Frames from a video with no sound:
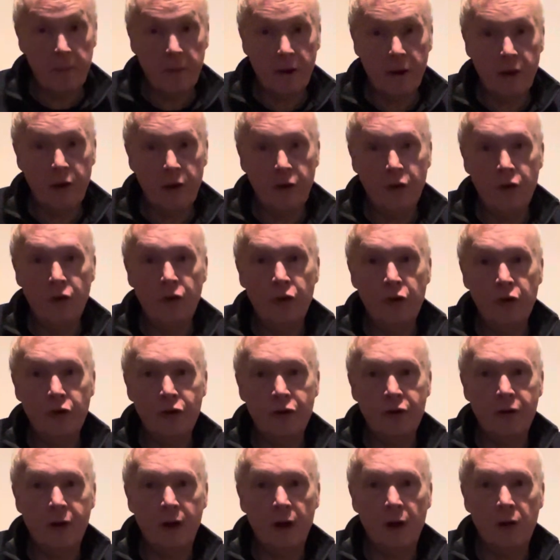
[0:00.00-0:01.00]
of
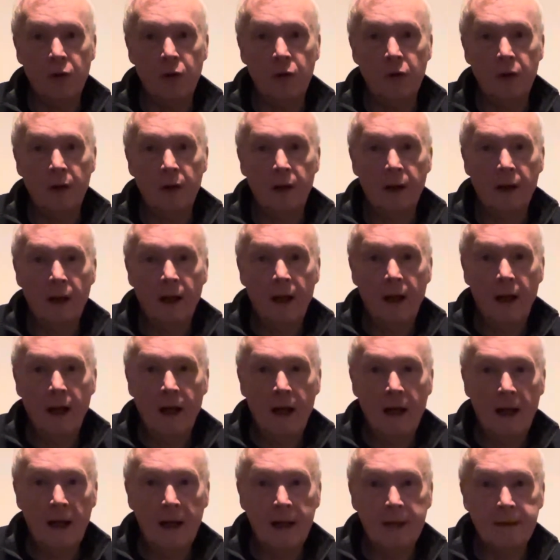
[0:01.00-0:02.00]
years now.
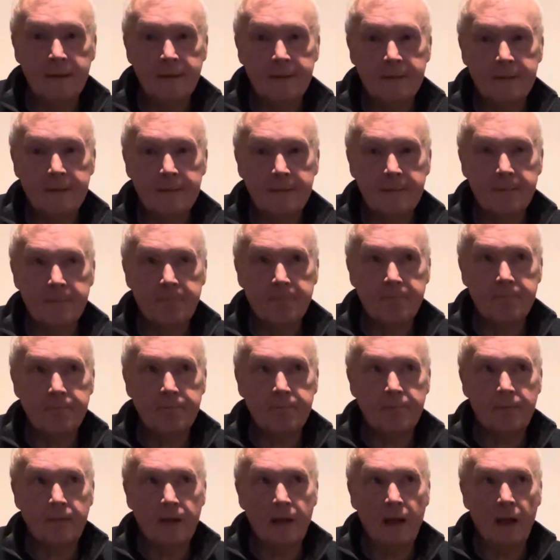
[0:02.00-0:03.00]
And
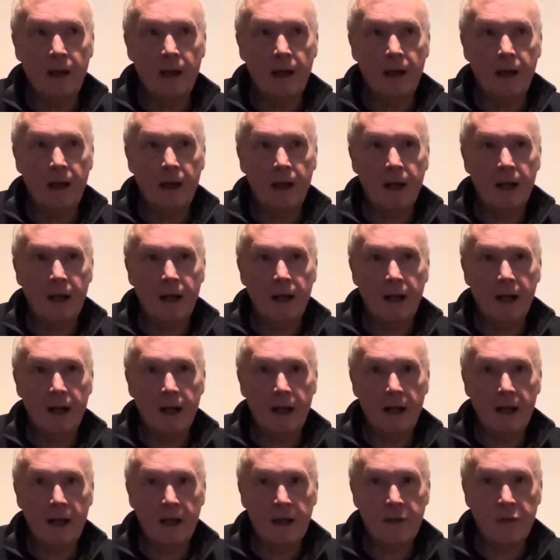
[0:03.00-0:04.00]
yeah,
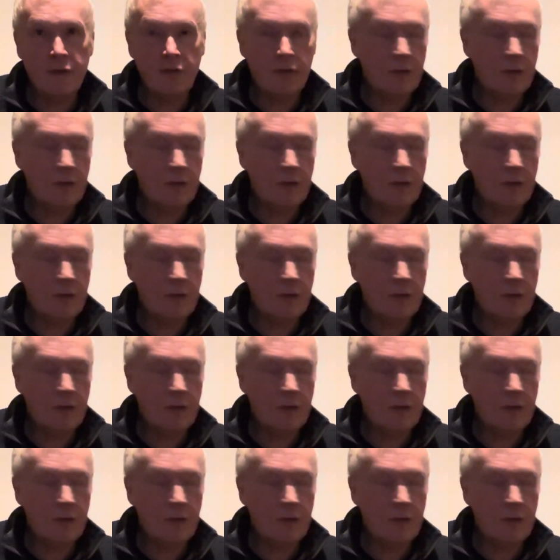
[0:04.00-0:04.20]
it's